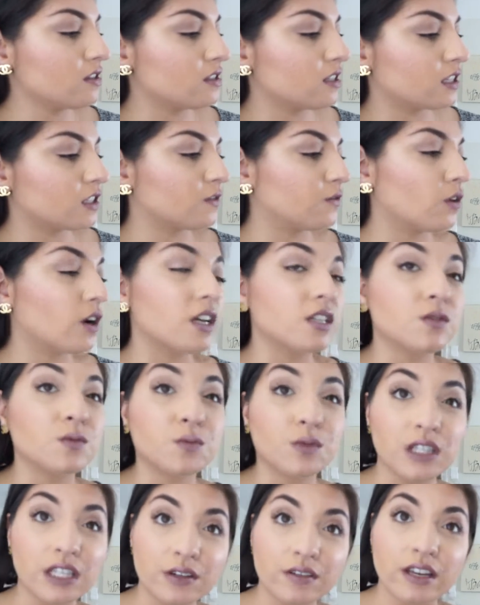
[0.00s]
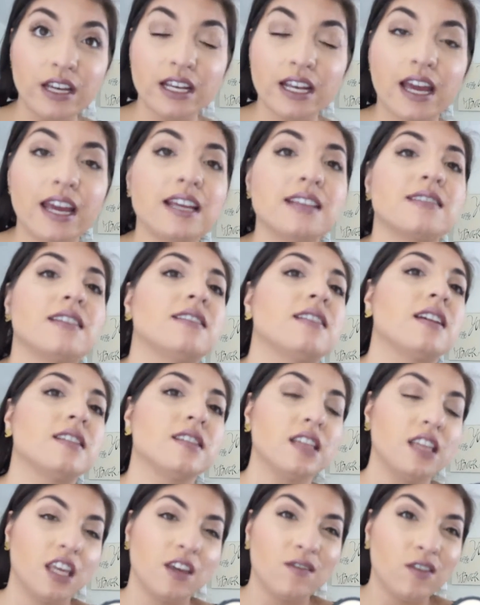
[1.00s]
this for. It's really, really nice. It
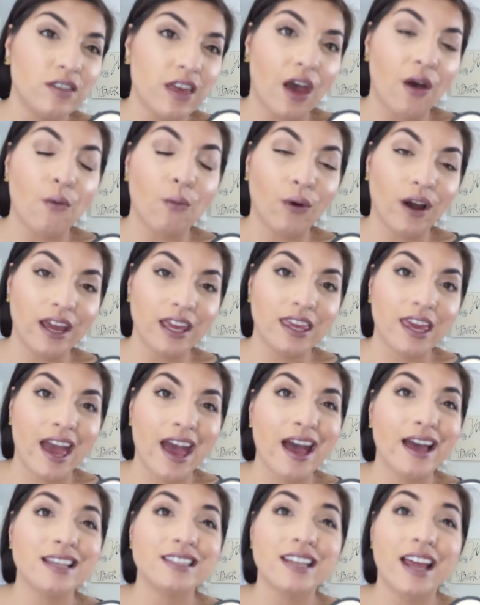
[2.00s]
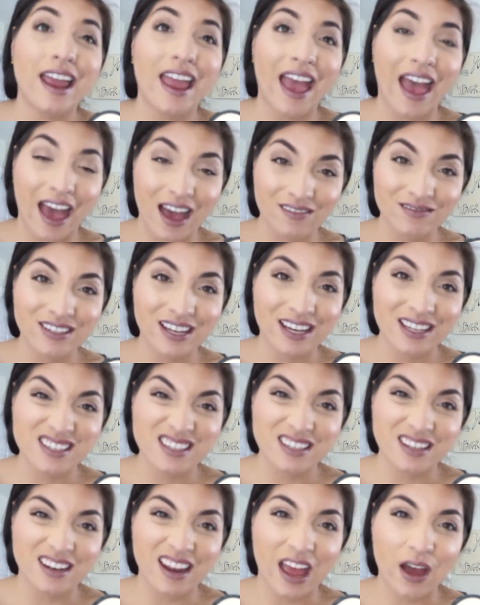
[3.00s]
doesn't give you that white cast. I have
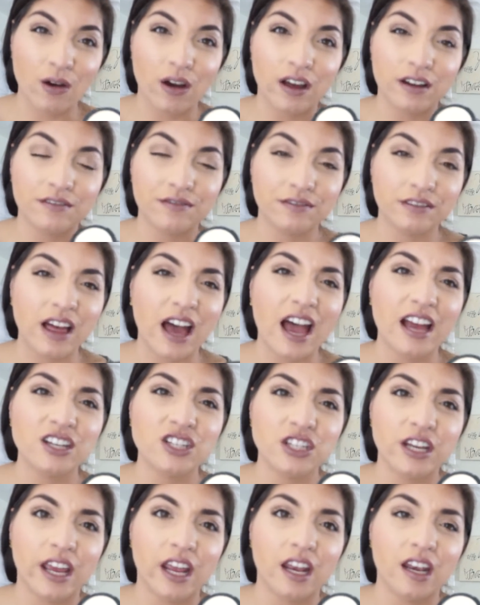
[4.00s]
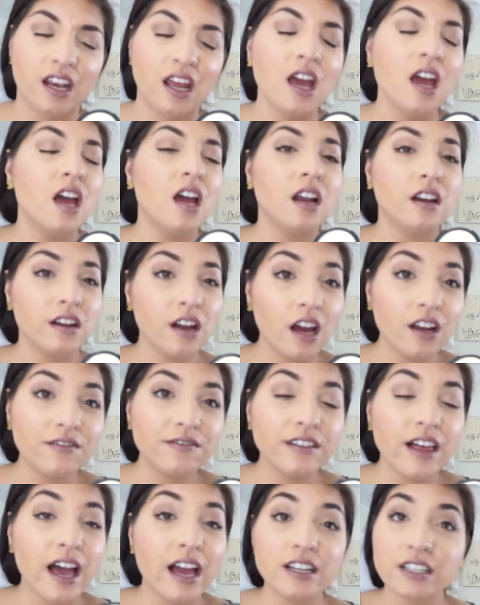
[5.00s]
tested it out on flash and
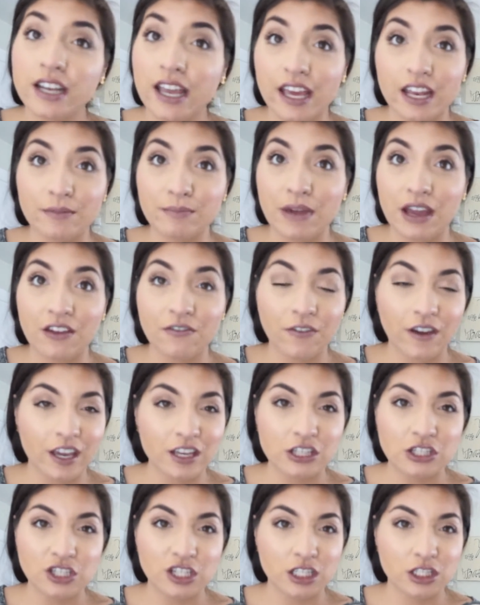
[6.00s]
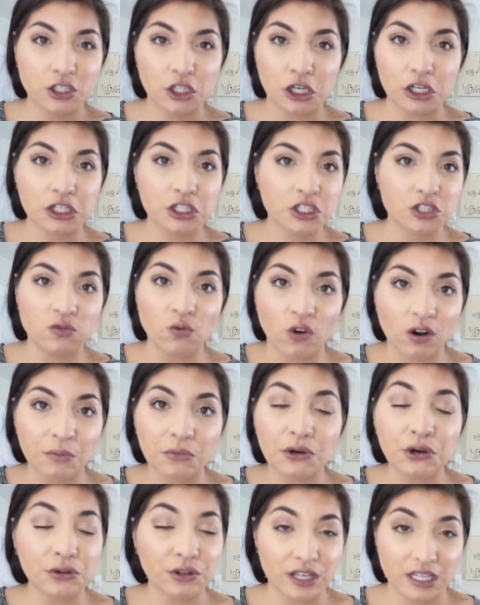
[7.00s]
non-flash and my face just looks
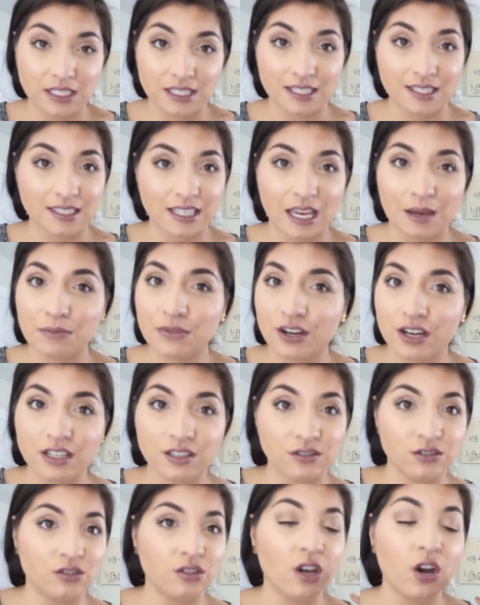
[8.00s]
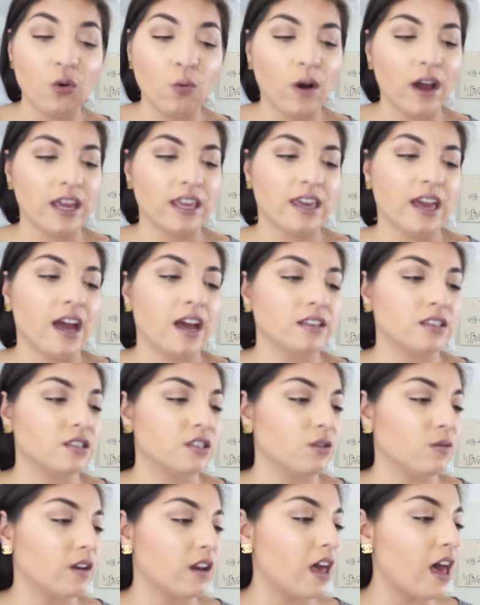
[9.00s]
normal, looks the same. There is no white cast
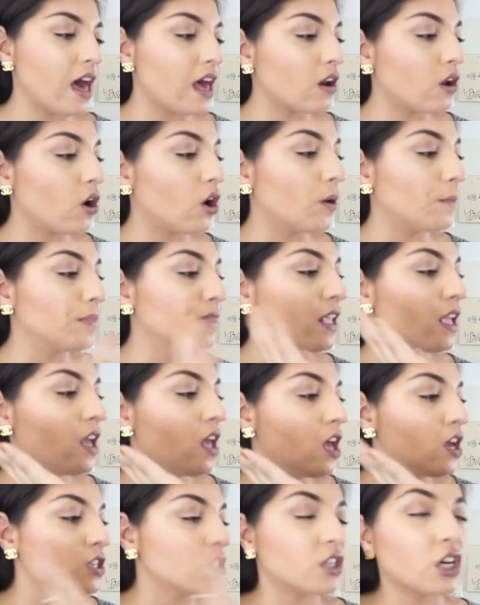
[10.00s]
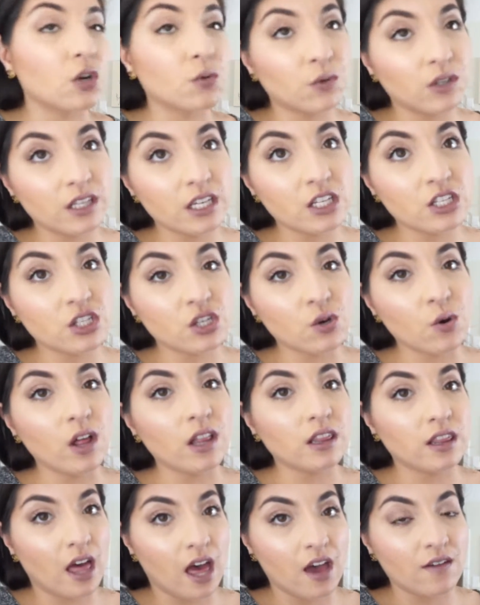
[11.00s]
to it at all. So I really do
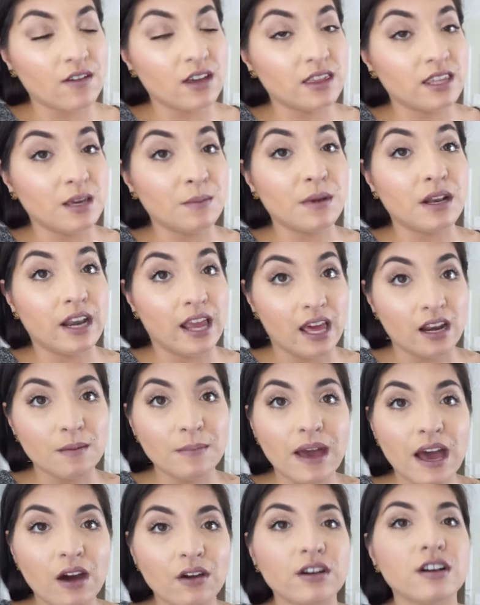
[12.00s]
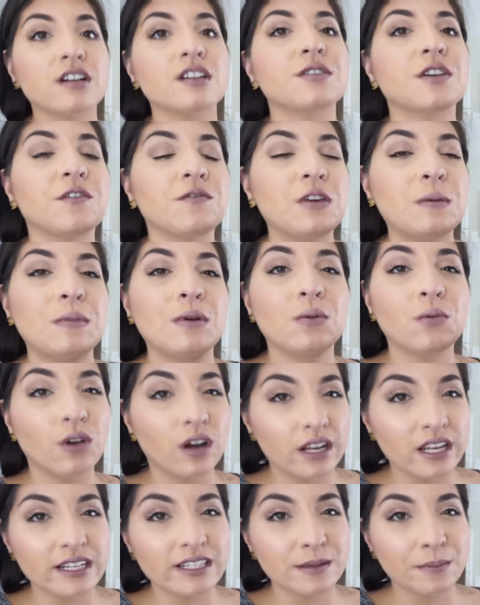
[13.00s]
love the banana powder. So if you've been
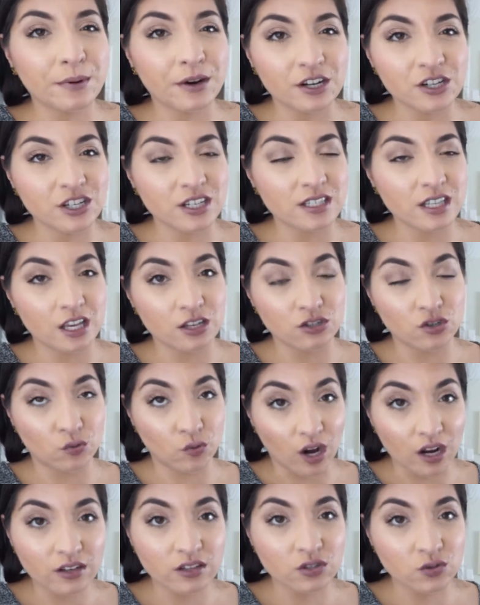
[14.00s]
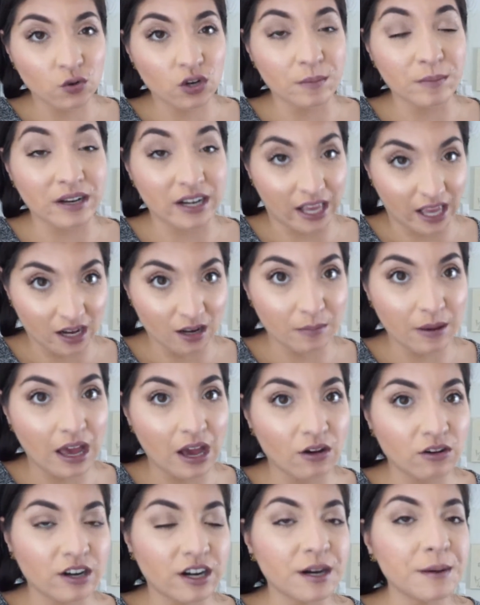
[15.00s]
wanting to purchase a drugstore banana
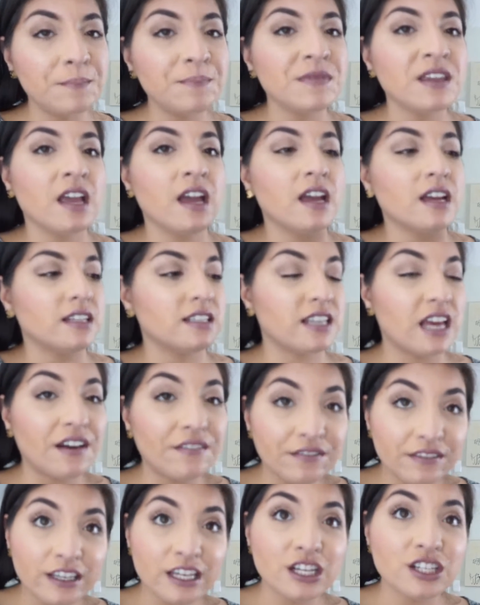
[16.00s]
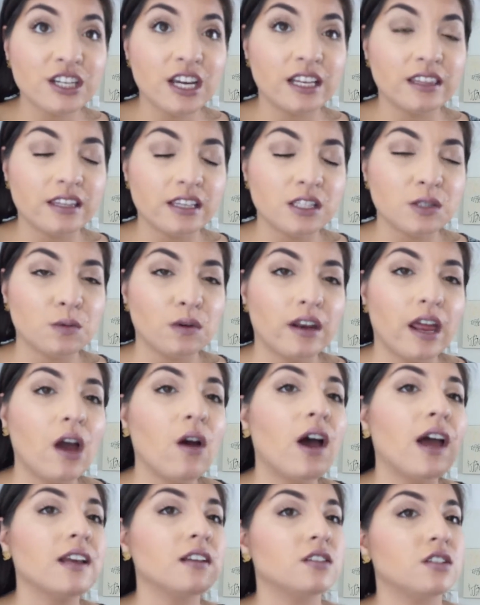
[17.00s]
powder, definitely check this one
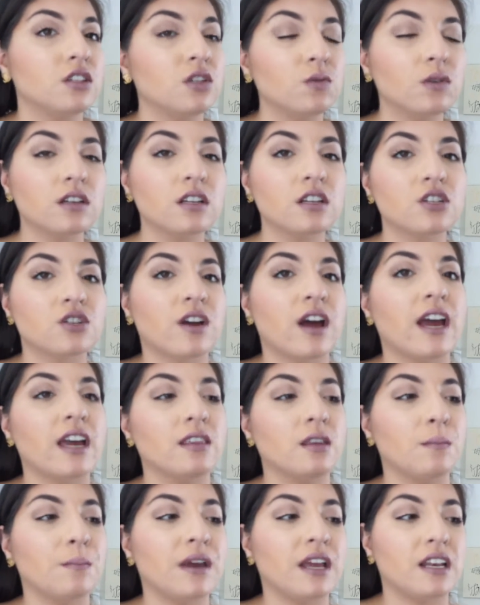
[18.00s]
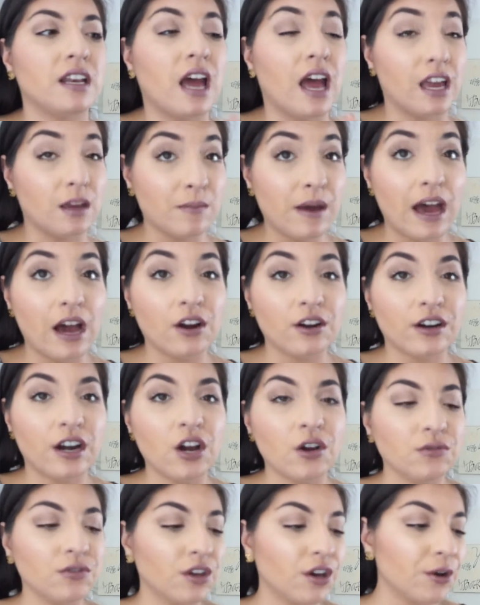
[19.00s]
out. I do want to try the Benai powder
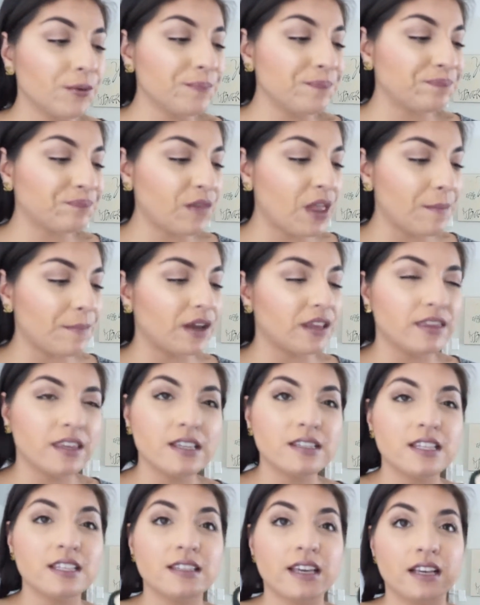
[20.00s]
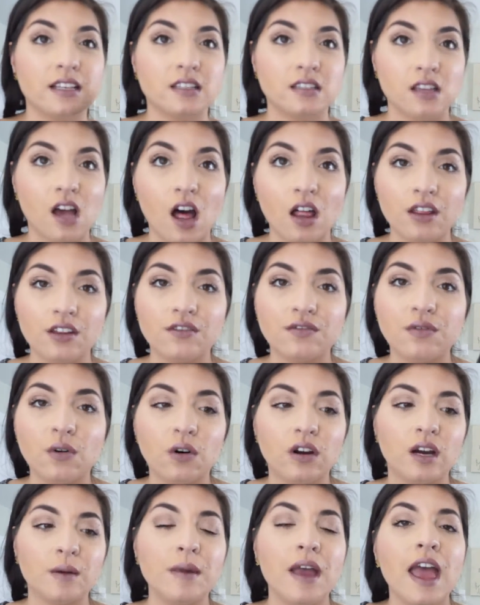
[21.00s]
out though, but this is a solid
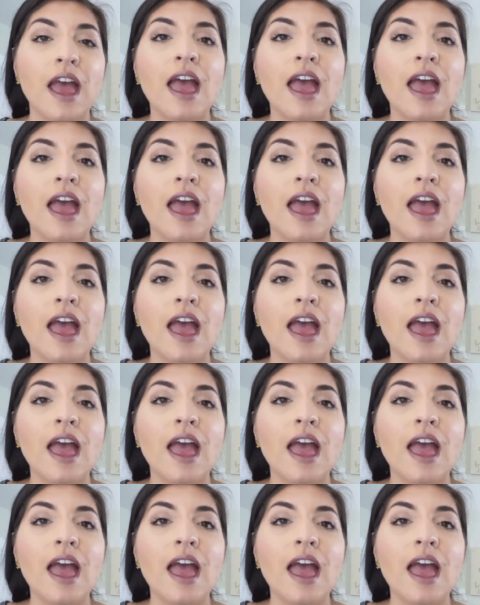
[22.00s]
form